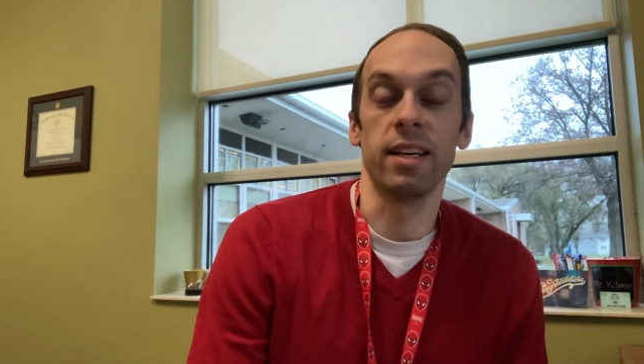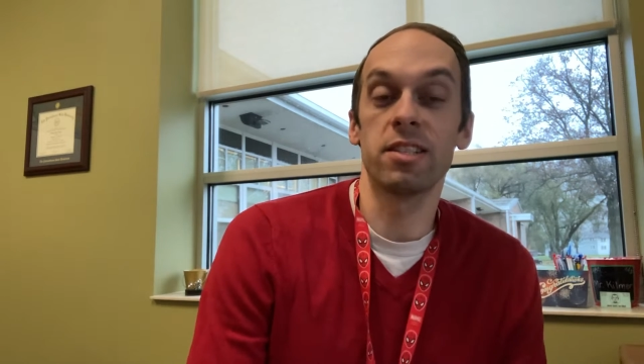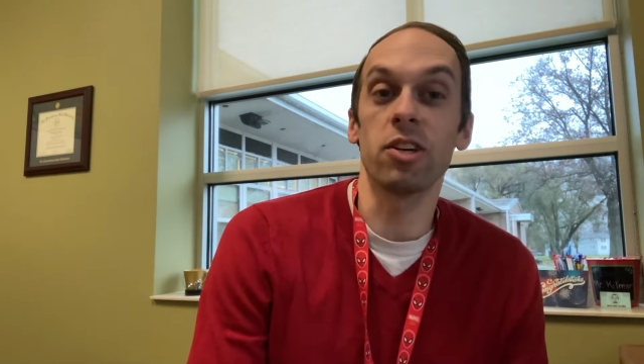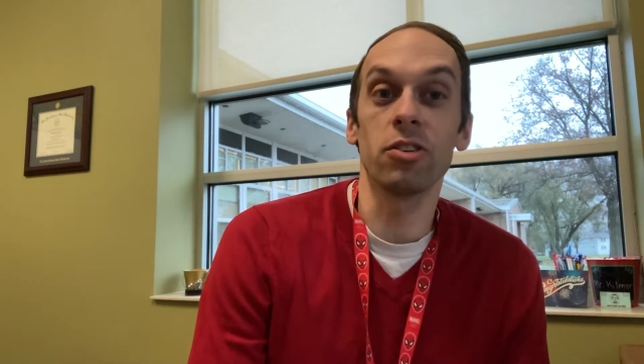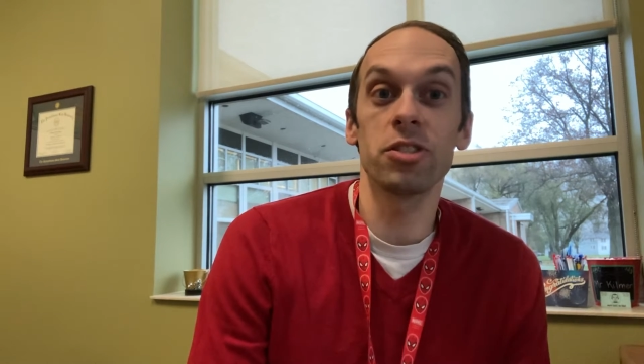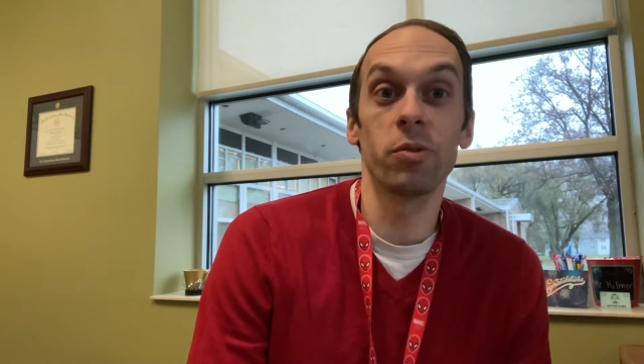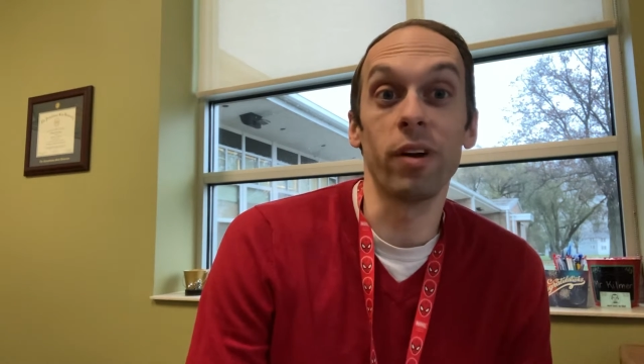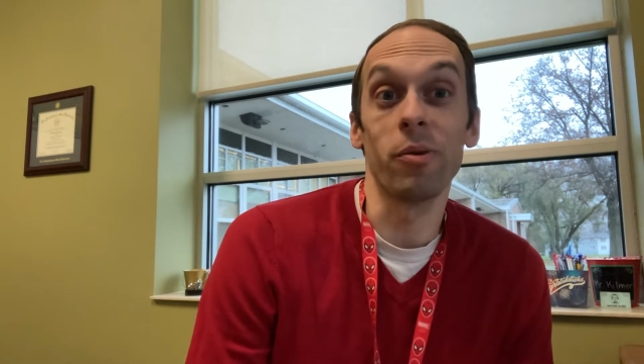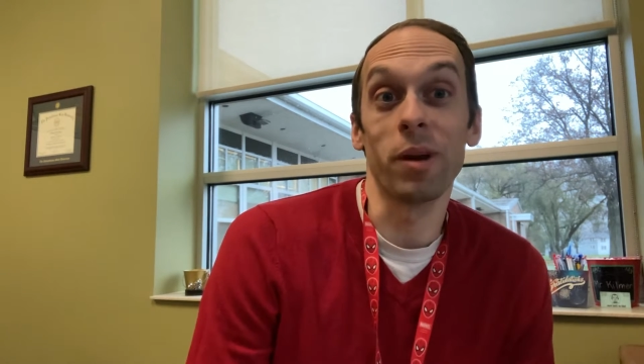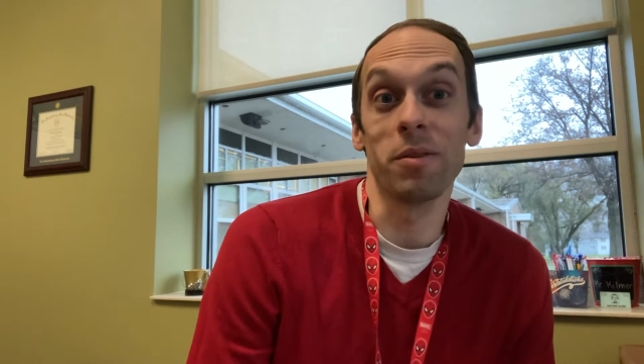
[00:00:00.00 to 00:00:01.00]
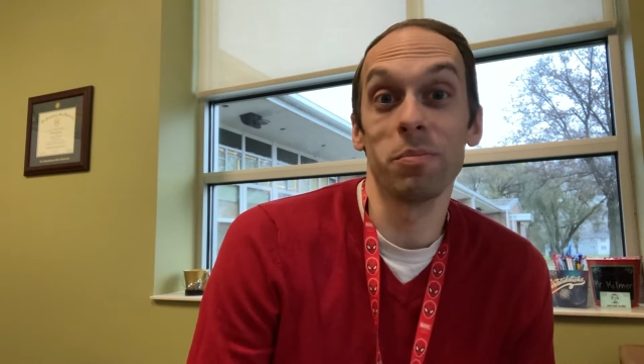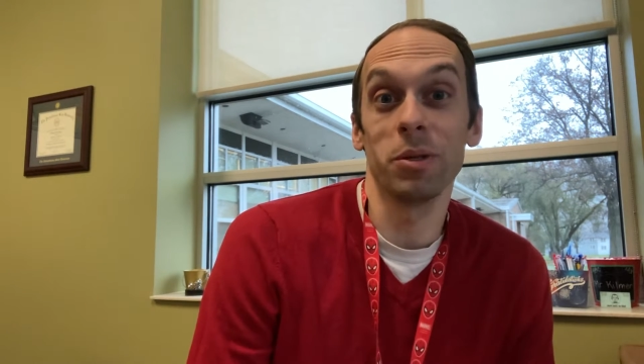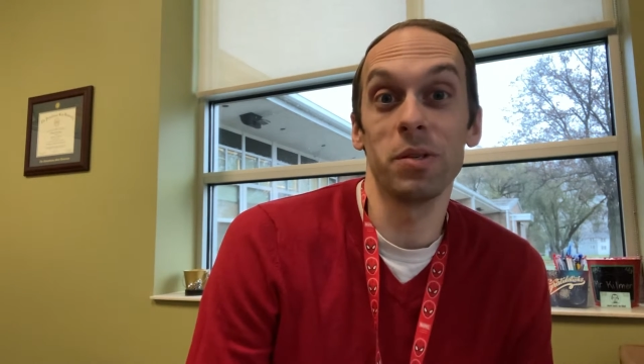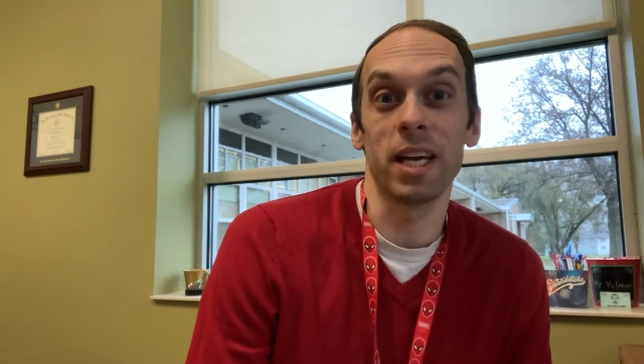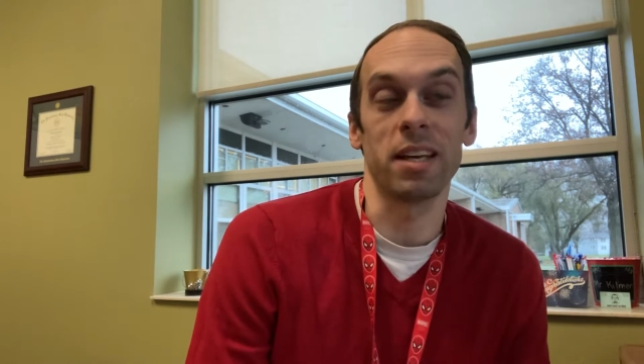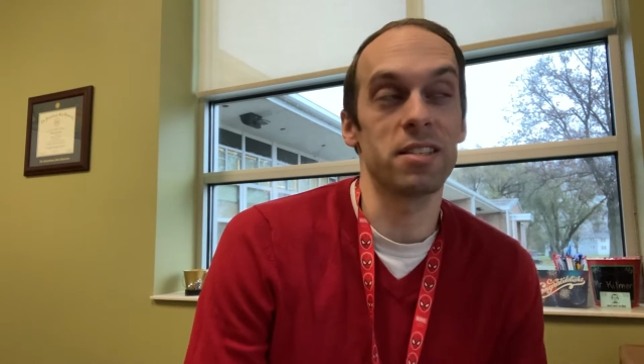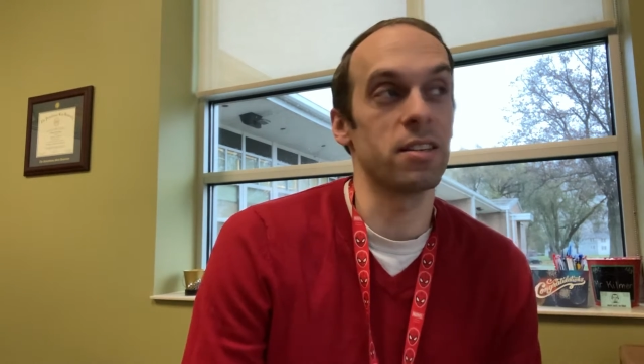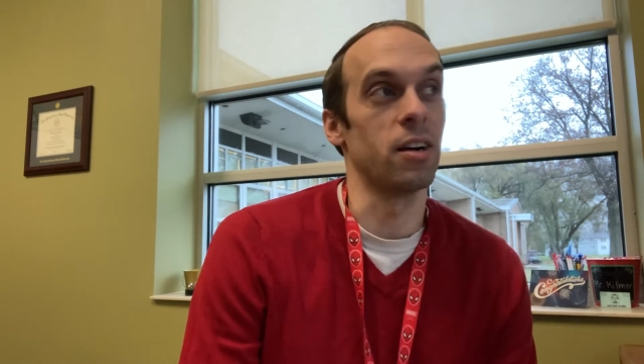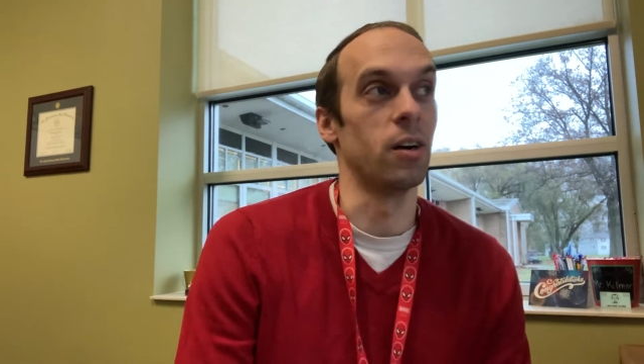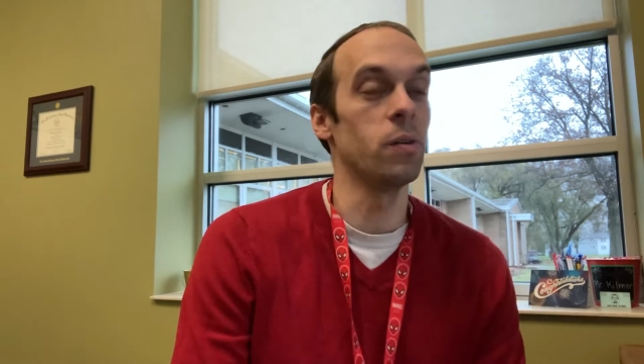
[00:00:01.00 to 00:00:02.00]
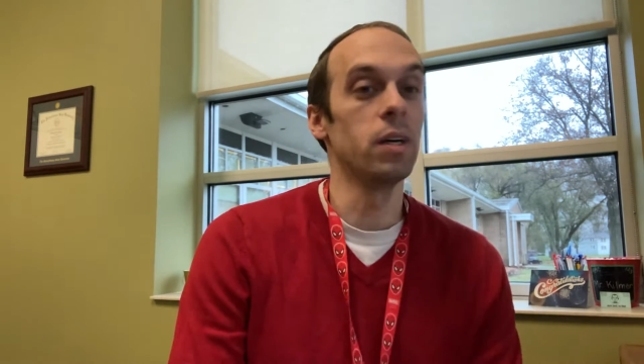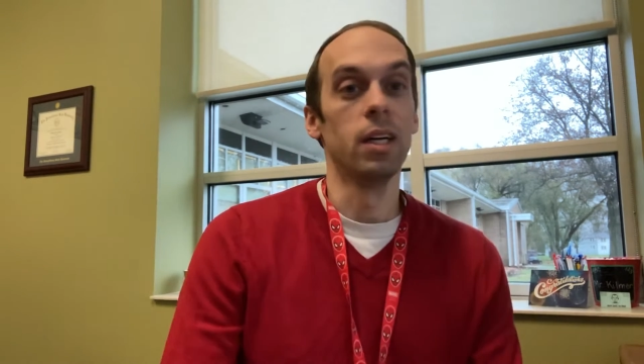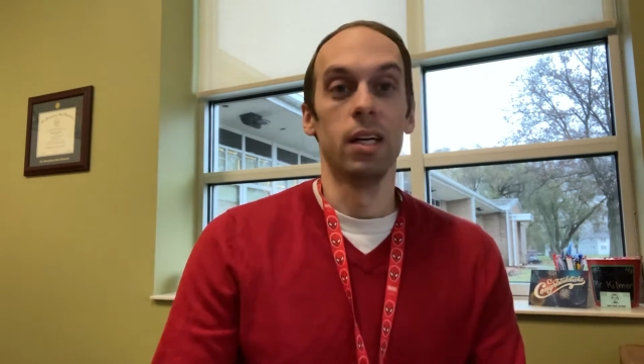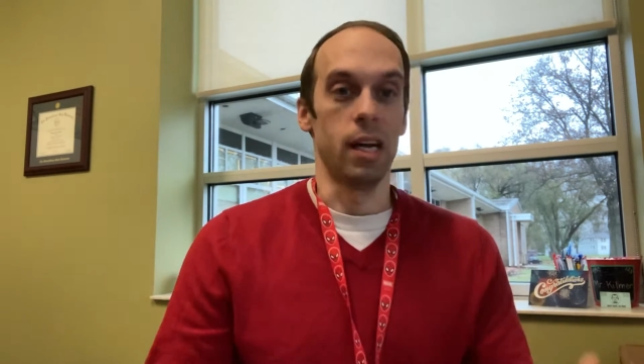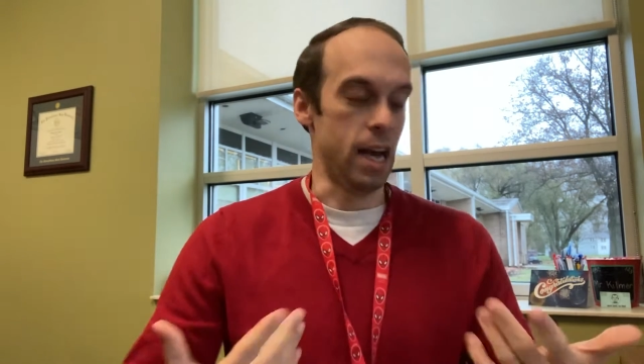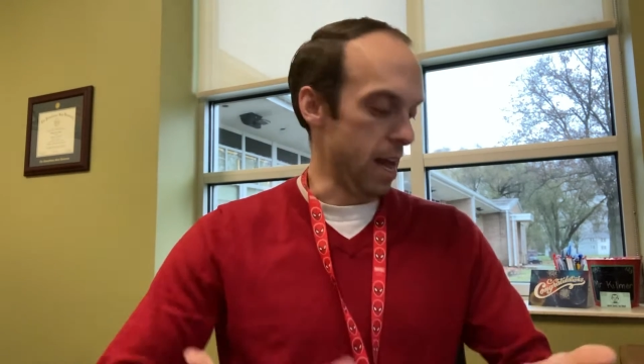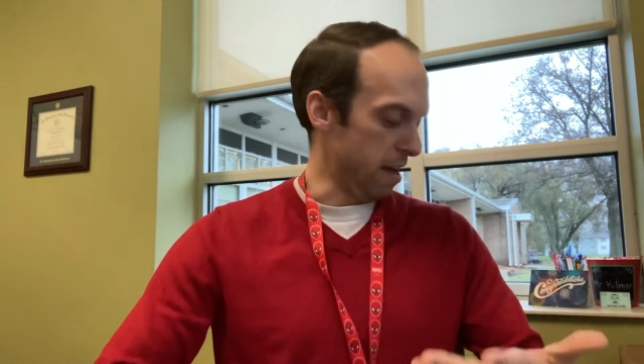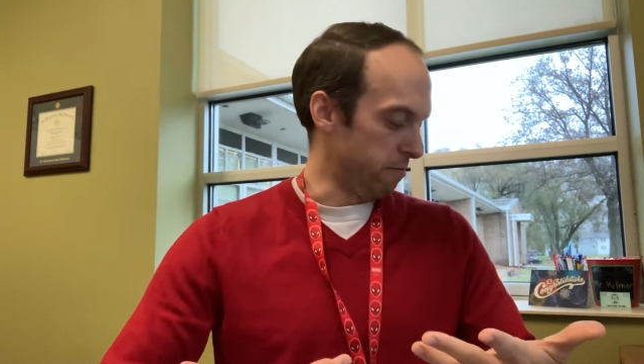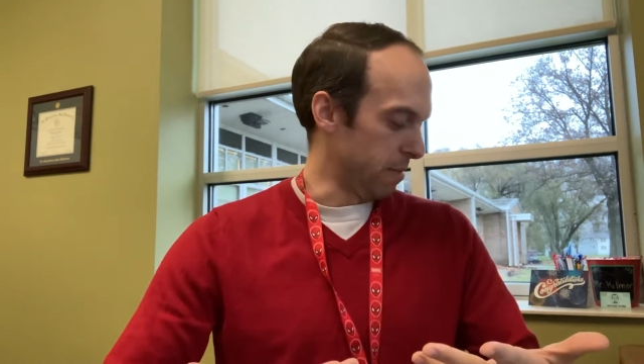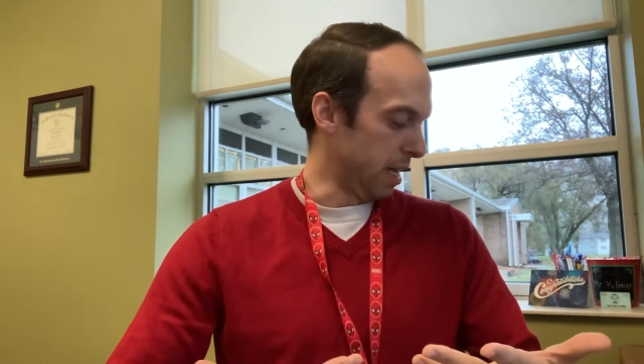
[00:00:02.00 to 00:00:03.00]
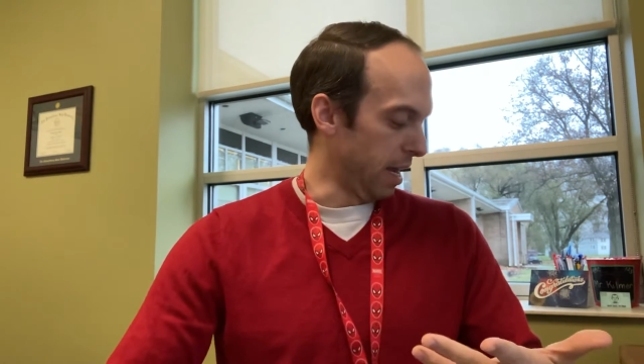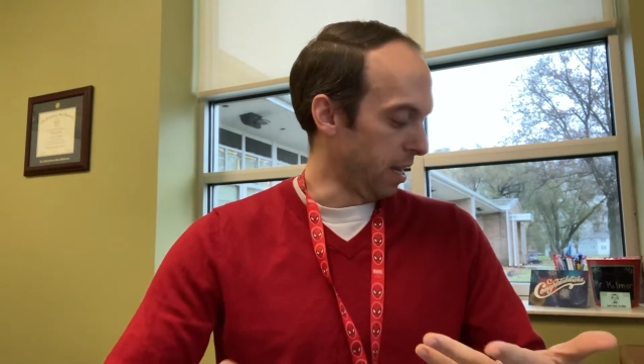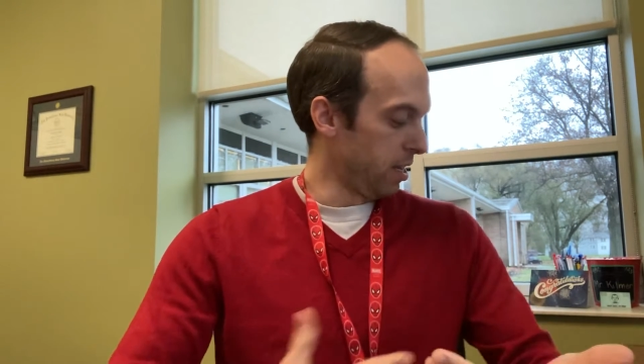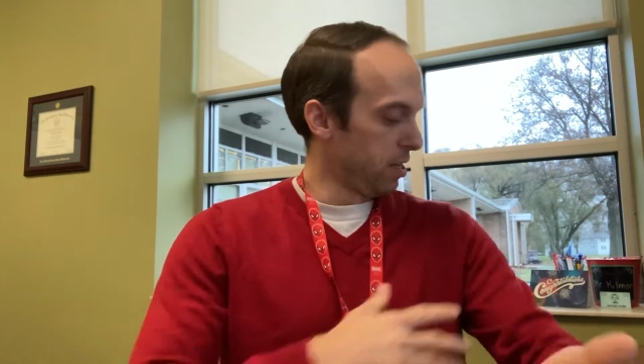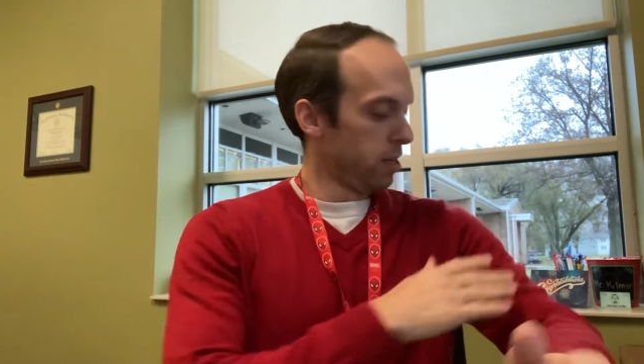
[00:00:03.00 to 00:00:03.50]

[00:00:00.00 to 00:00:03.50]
It's also Red, White, and Blue Day. So I have my